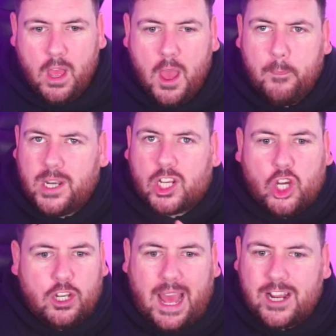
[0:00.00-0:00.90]
but I couldn't
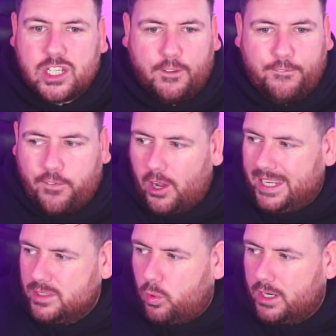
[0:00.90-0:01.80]
actually find
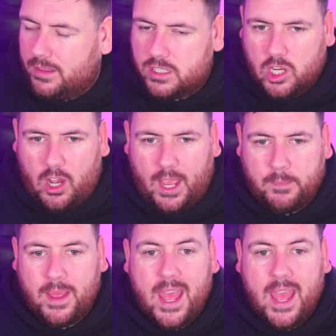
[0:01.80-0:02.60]
one at the time.